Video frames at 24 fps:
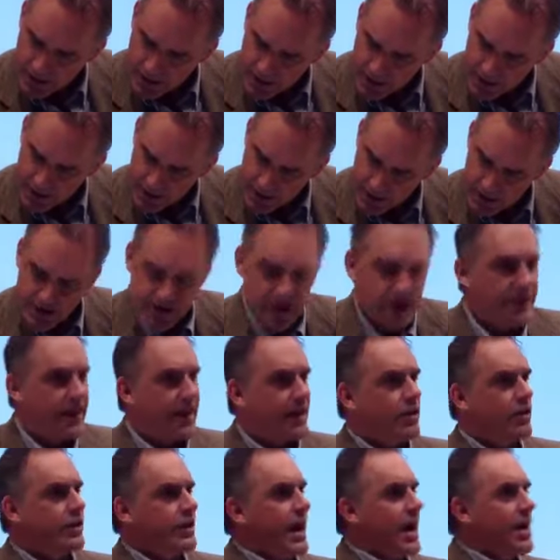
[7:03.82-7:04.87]
anyways,
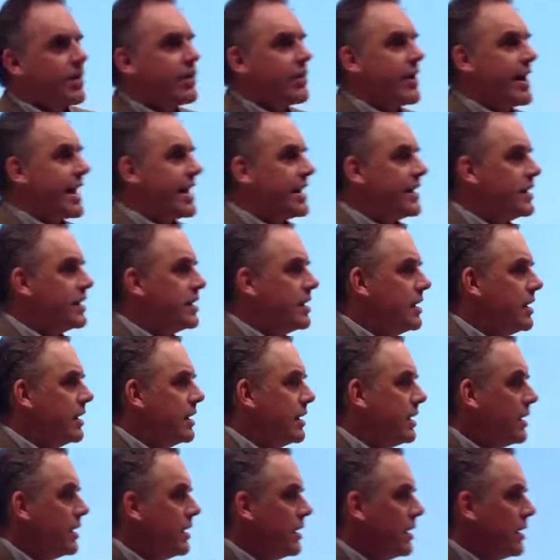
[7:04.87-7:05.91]
then on the other end,
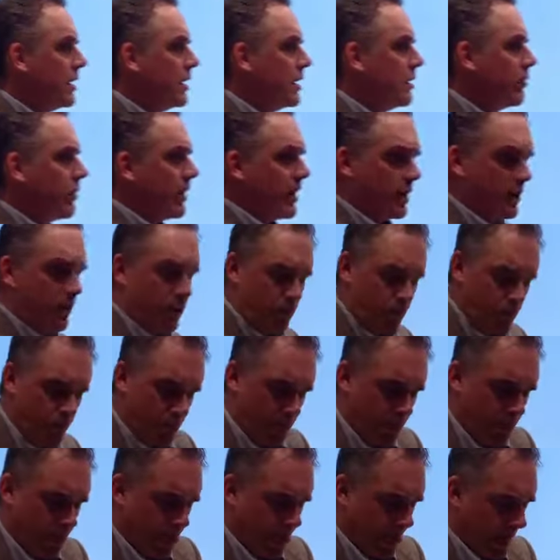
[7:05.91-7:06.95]
well,
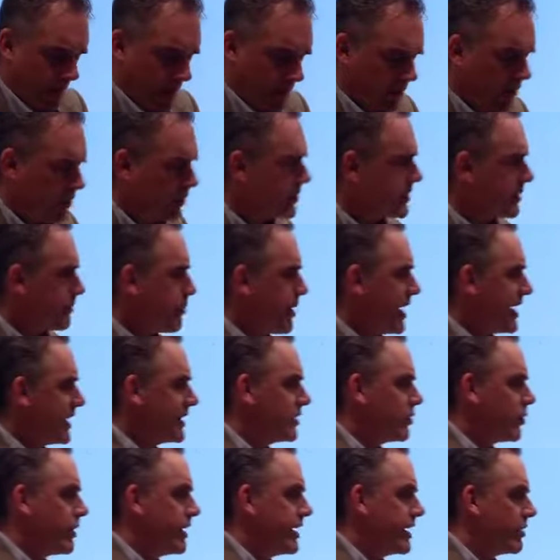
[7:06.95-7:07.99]
there's a
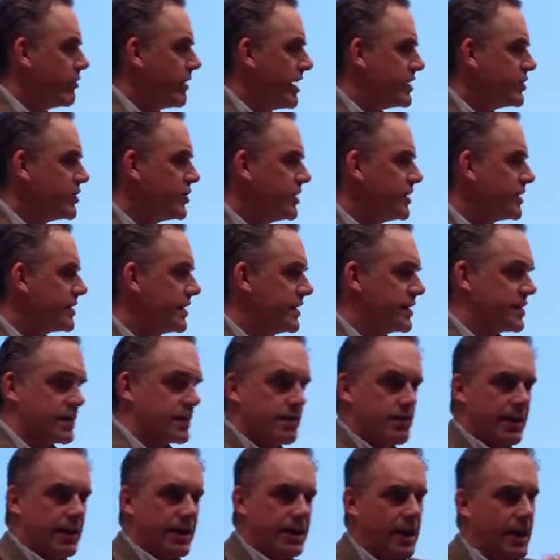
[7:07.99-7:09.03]
predatory aggression
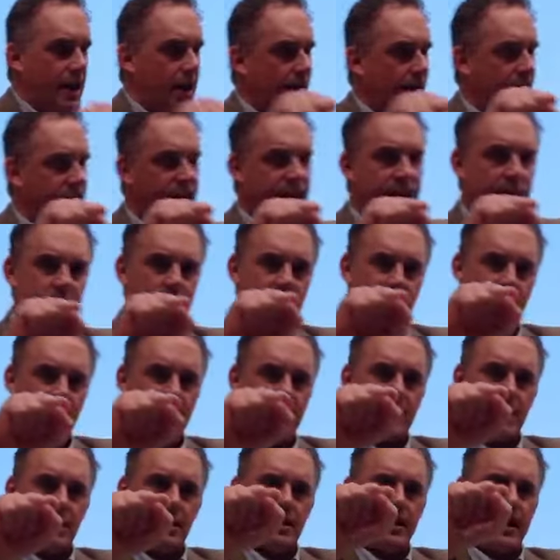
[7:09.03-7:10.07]
system, and I think that
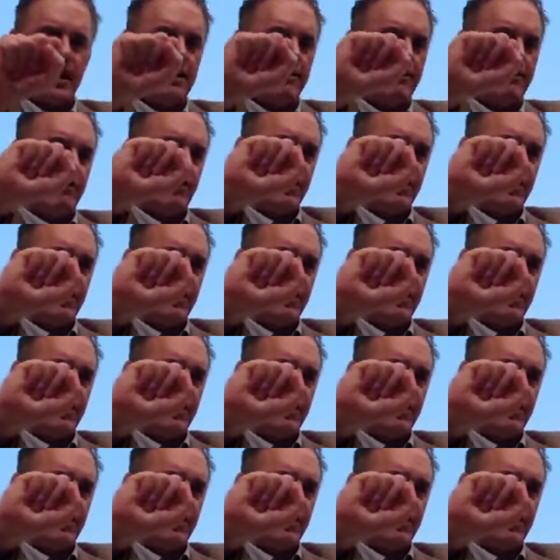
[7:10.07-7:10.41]
they've,